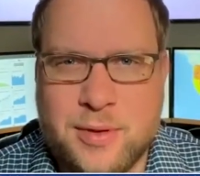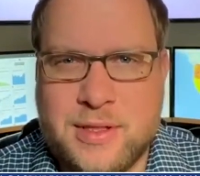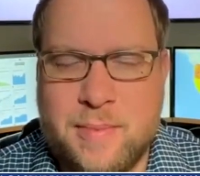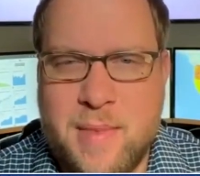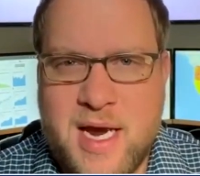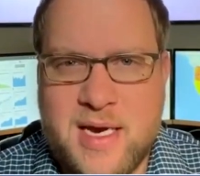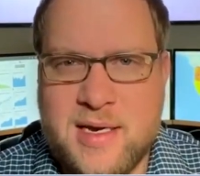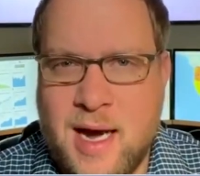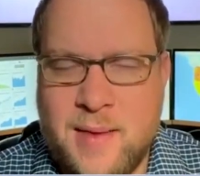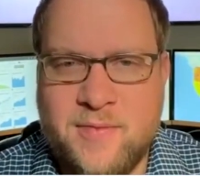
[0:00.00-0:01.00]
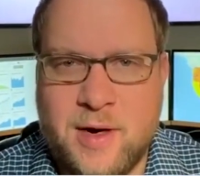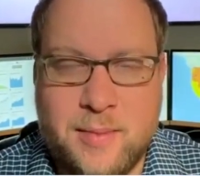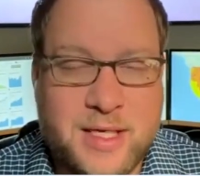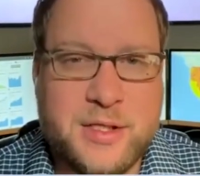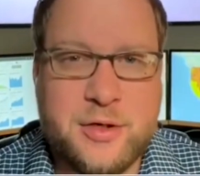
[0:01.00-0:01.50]
April to May
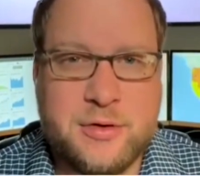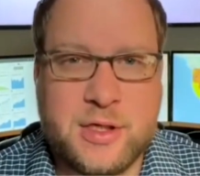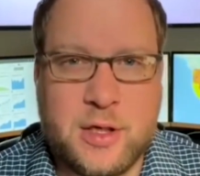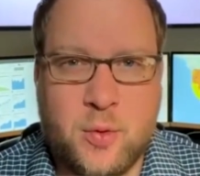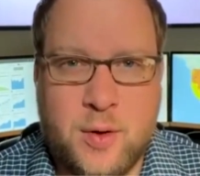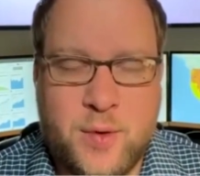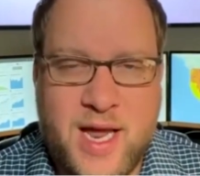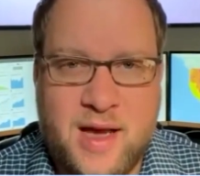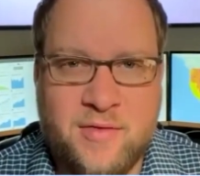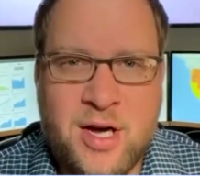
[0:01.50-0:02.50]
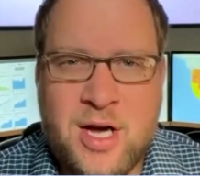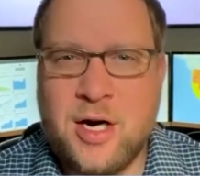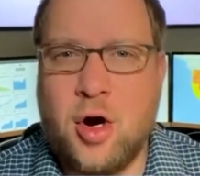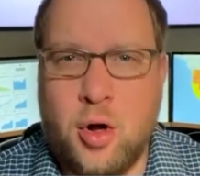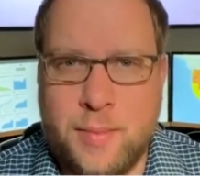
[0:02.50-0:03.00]
timeframe. That's usually when we have
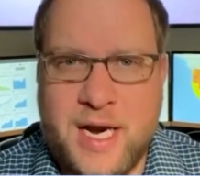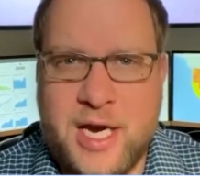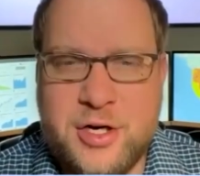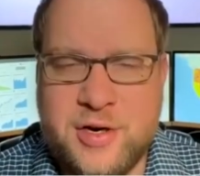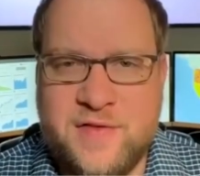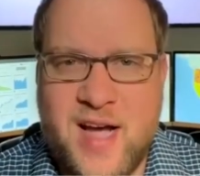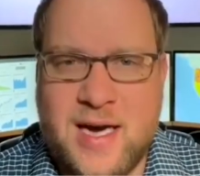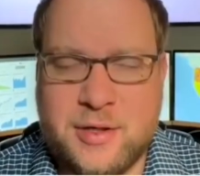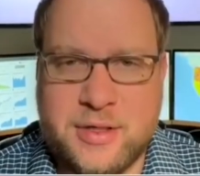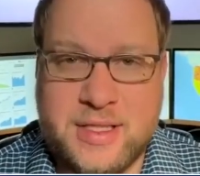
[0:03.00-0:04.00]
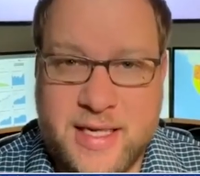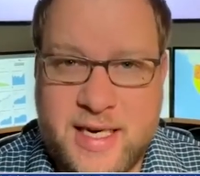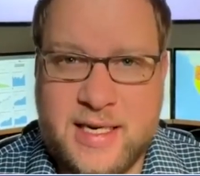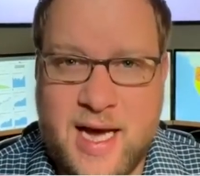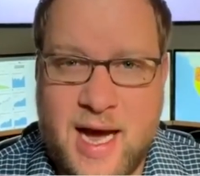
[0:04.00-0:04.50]
culmination of factors
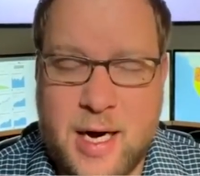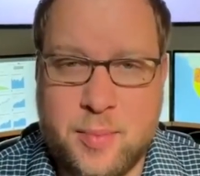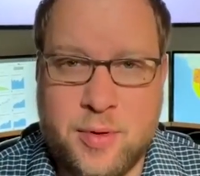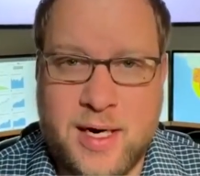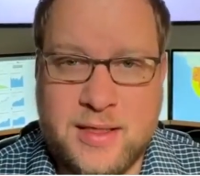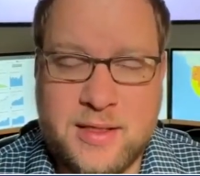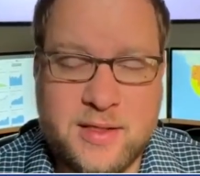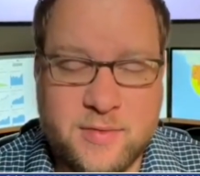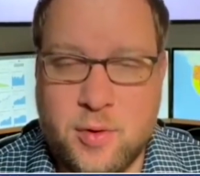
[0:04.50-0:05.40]
leading to higher prices.